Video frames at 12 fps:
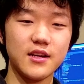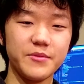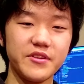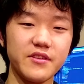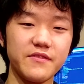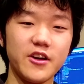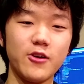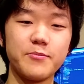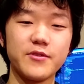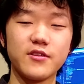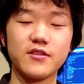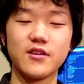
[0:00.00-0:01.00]
I'm the
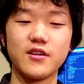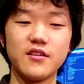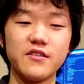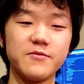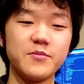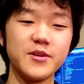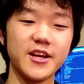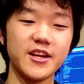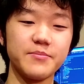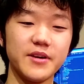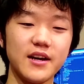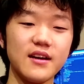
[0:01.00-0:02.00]
developer of
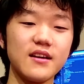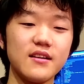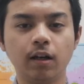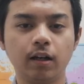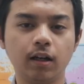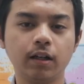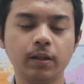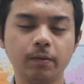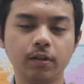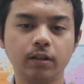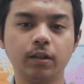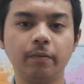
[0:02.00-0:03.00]
Banana Pie. And I
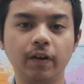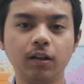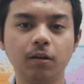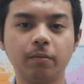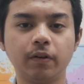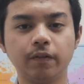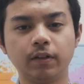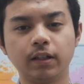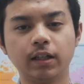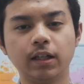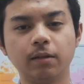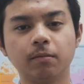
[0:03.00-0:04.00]
am the developer of the
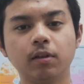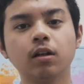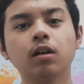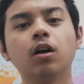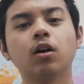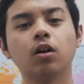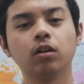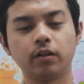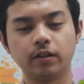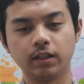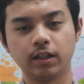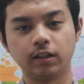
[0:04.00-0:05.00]
game
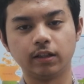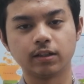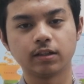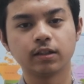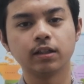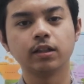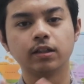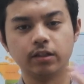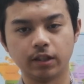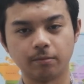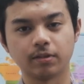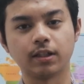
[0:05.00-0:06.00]
Colonialis,
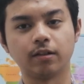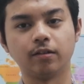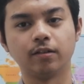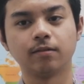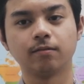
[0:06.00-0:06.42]
Jamestown.